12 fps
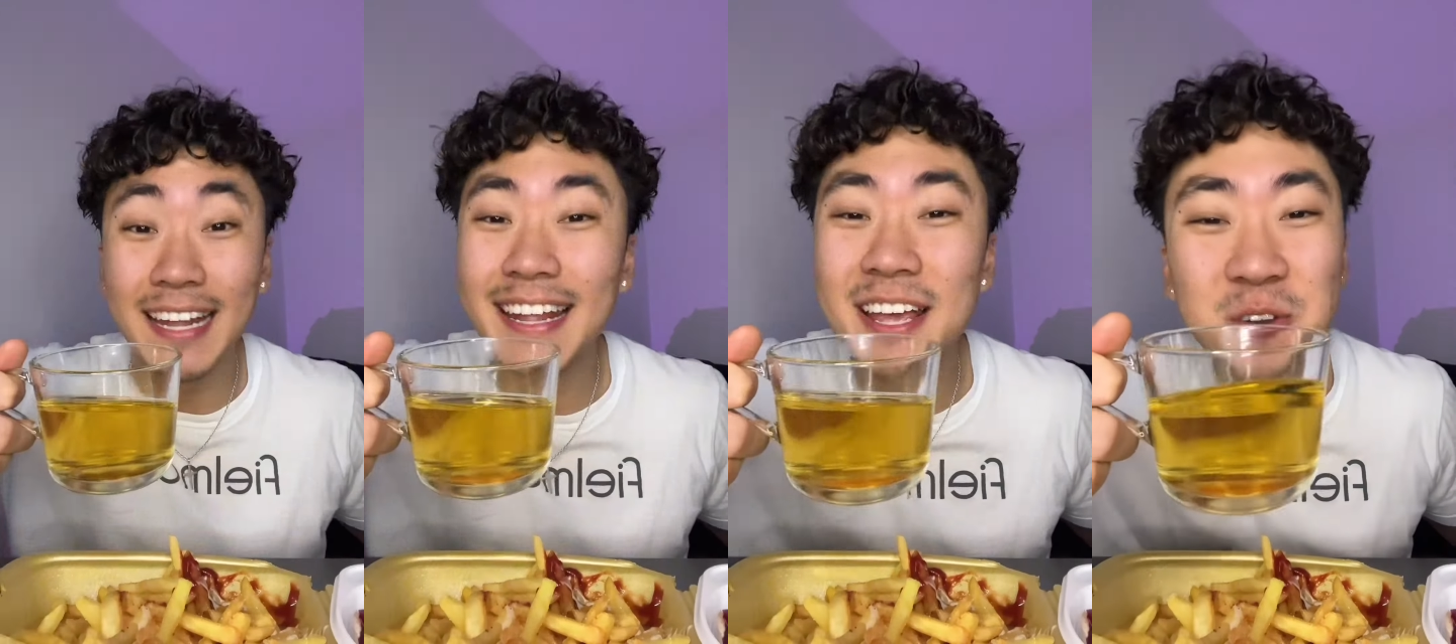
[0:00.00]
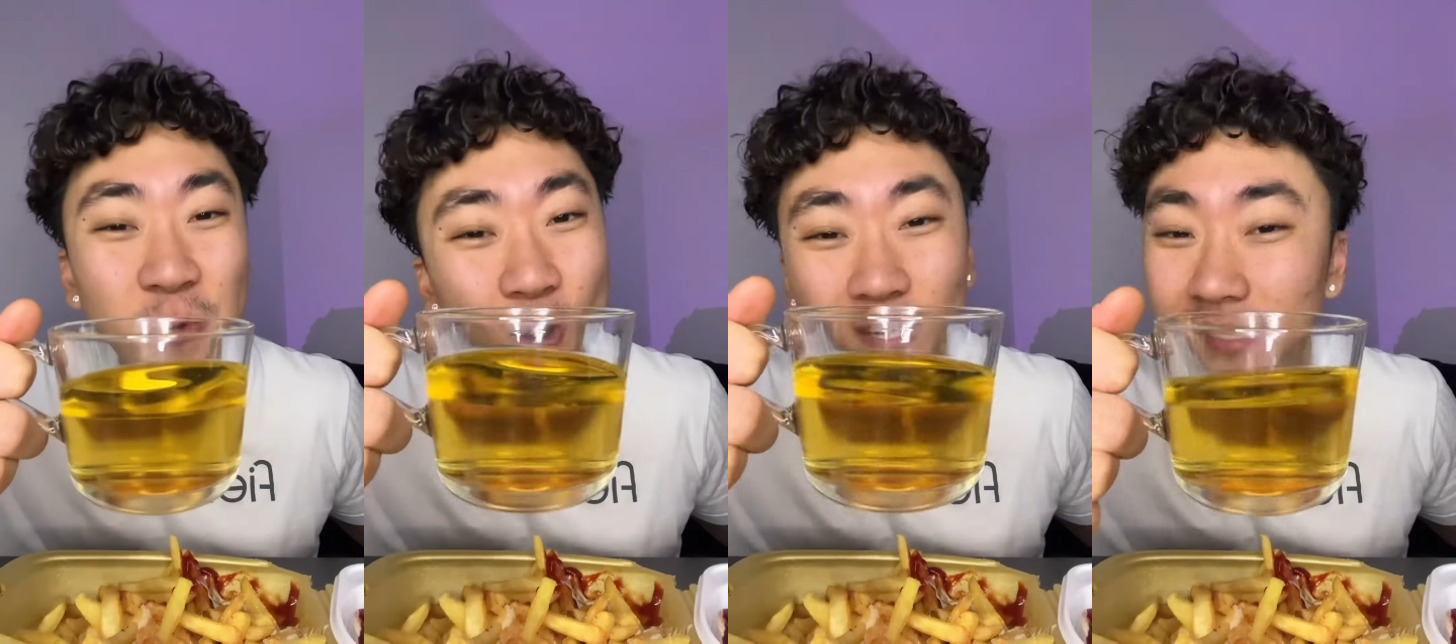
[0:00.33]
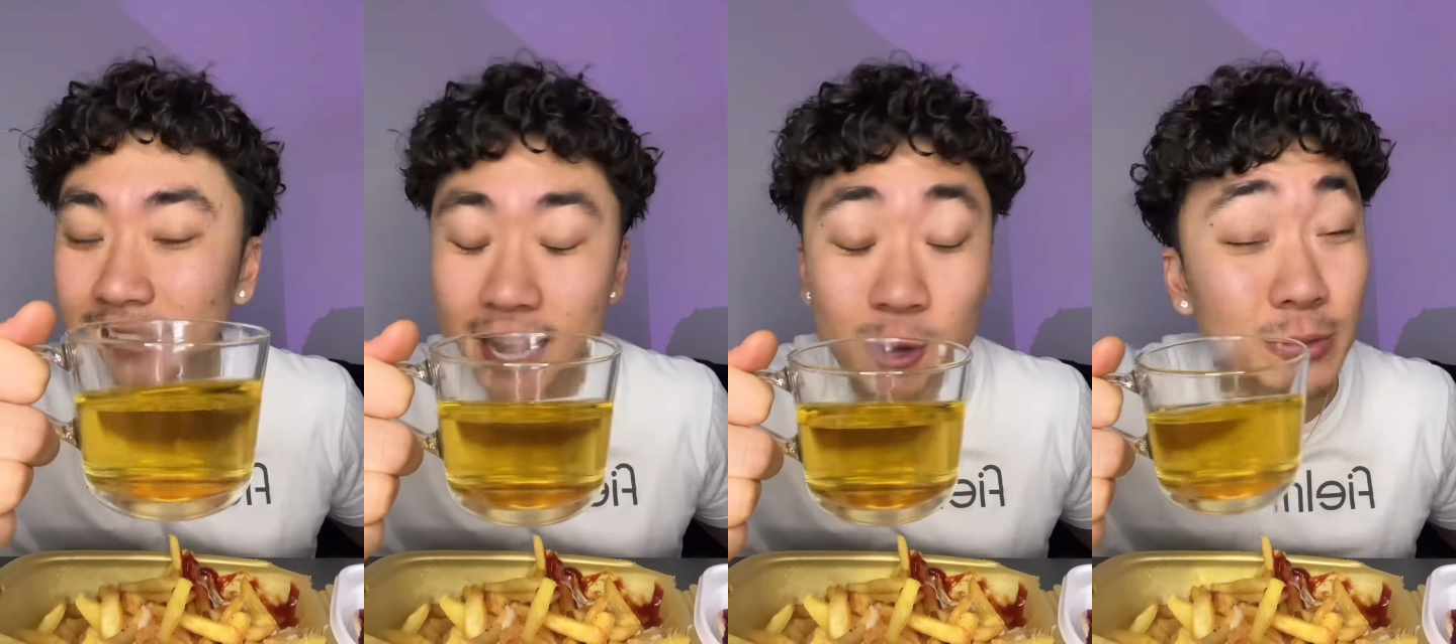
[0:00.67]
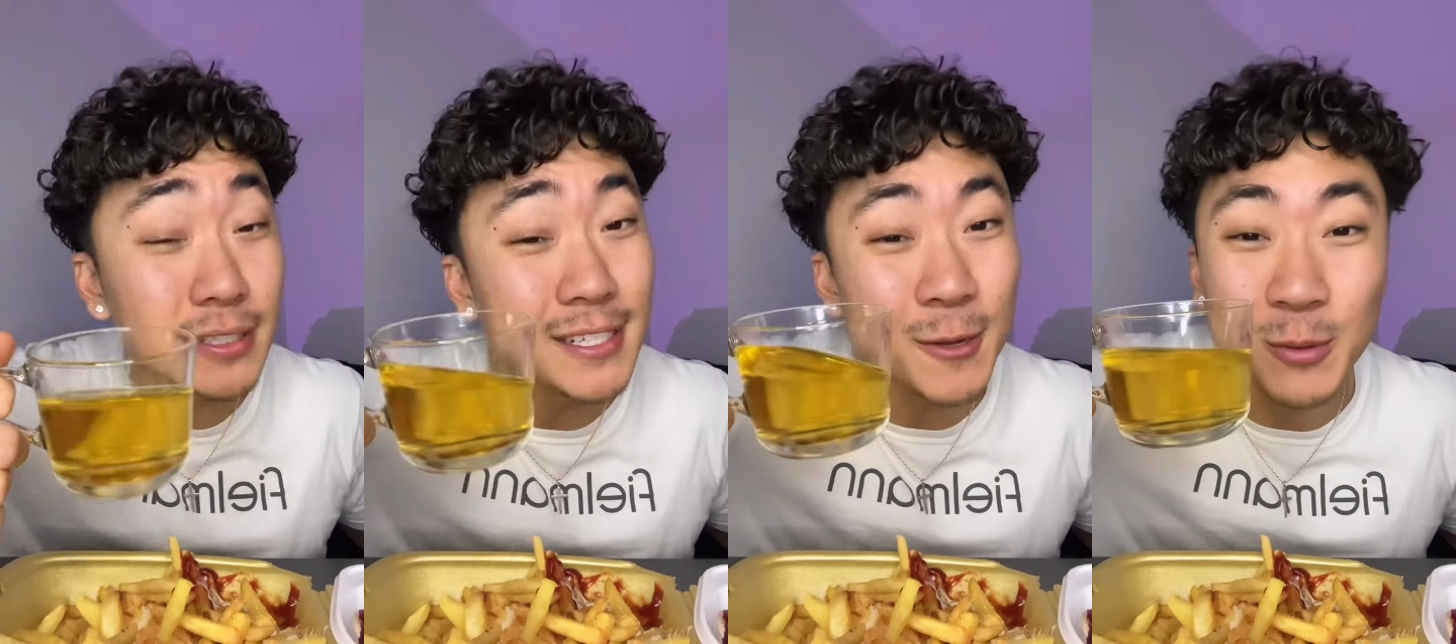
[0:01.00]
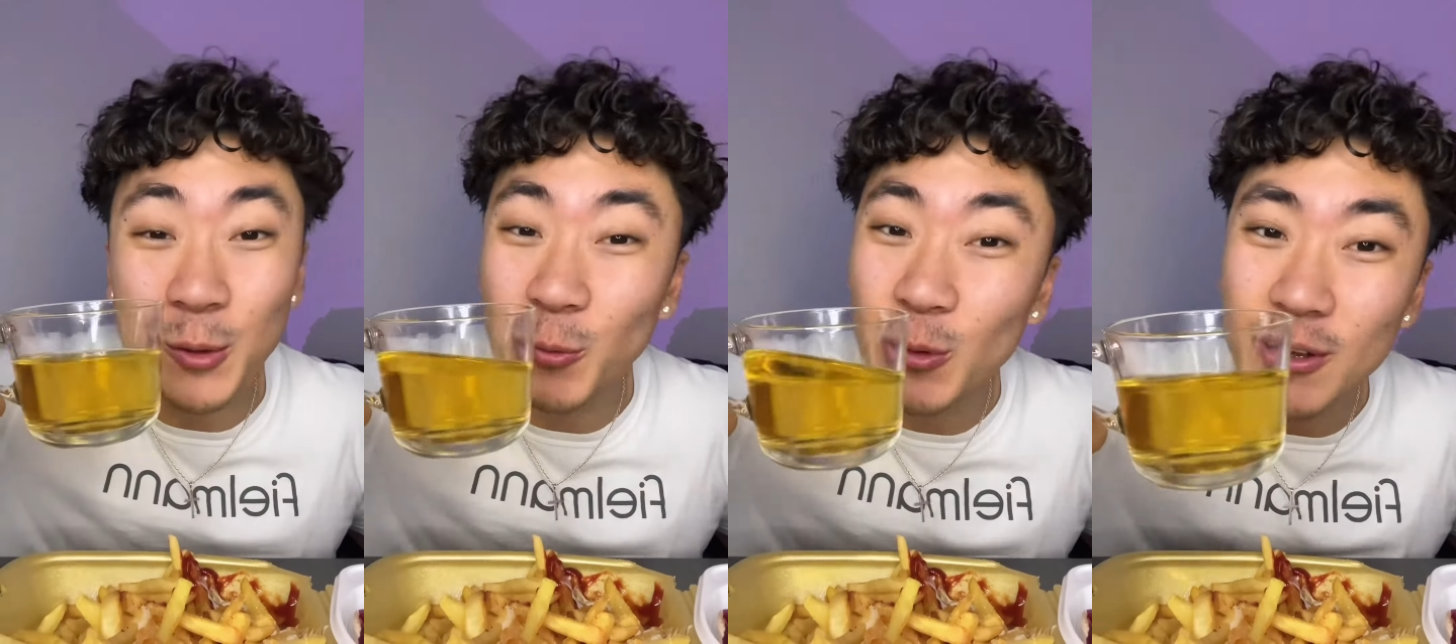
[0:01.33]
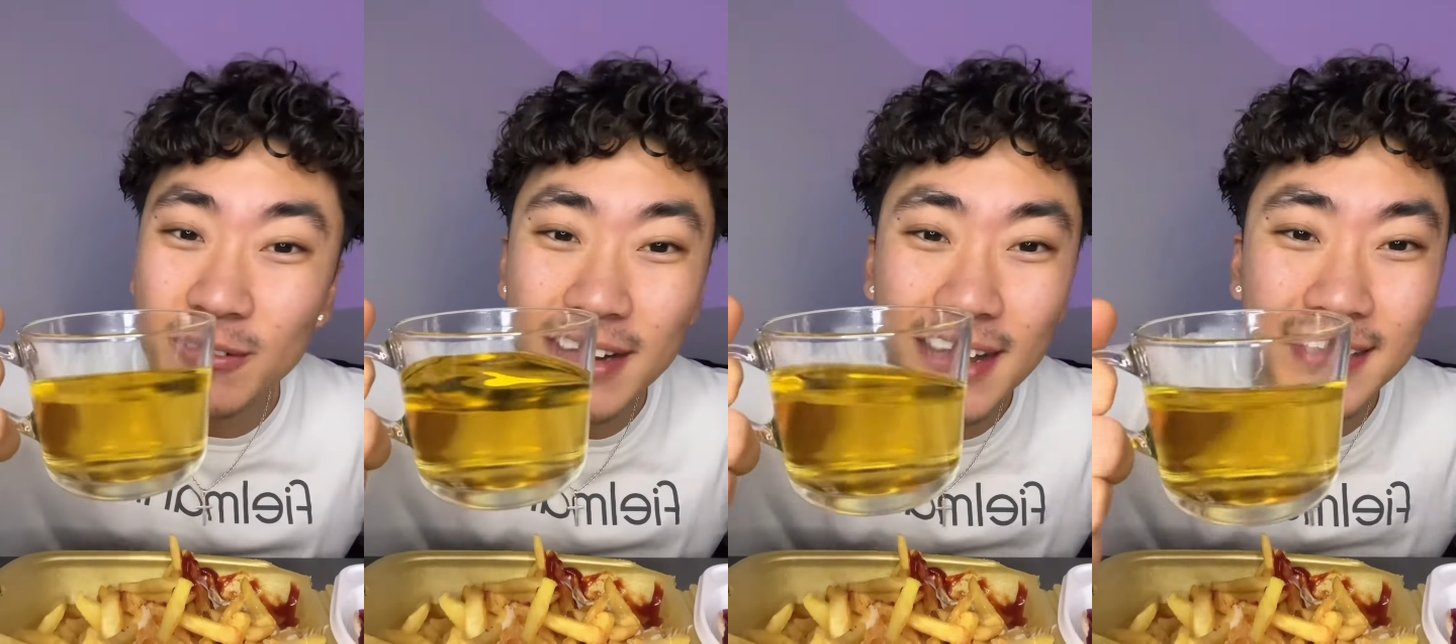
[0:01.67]
then you wash it down with something real
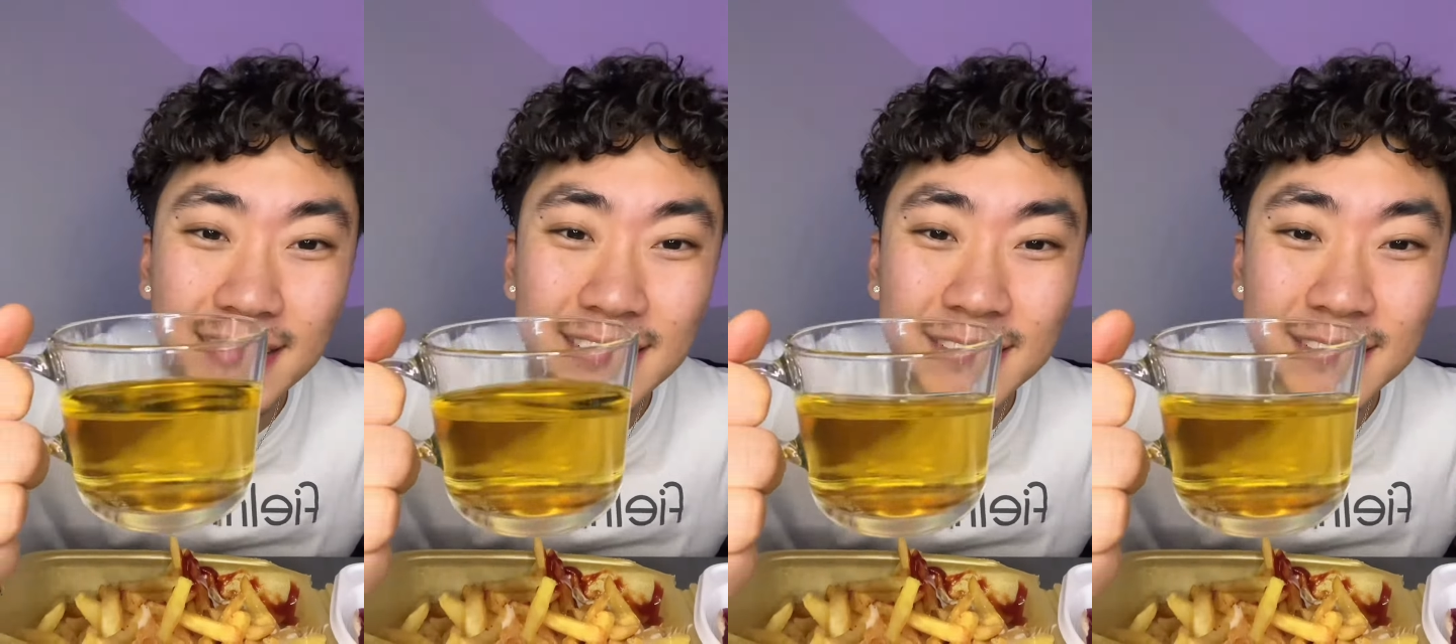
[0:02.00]
nice.